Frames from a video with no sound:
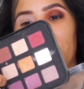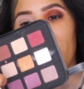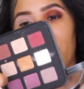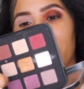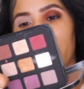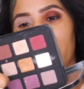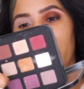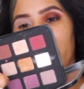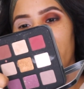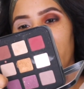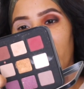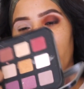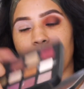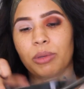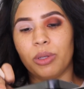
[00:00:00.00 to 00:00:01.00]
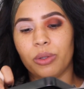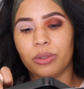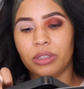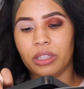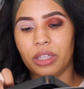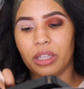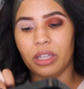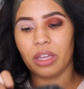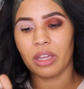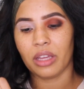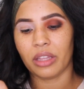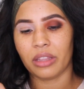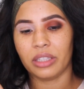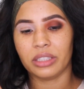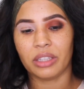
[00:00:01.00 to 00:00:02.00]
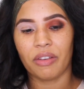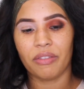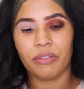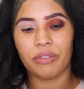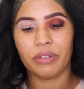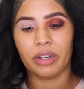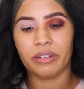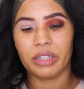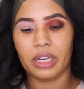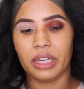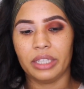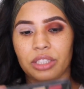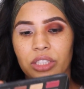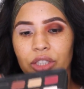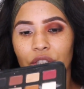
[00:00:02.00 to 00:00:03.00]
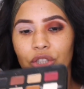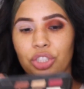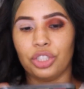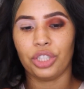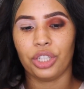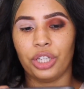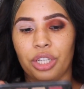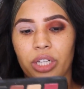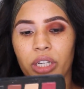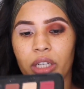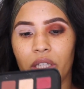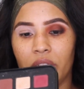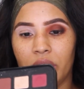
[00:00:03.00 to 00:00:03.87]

palette, and I'm using this very light shade,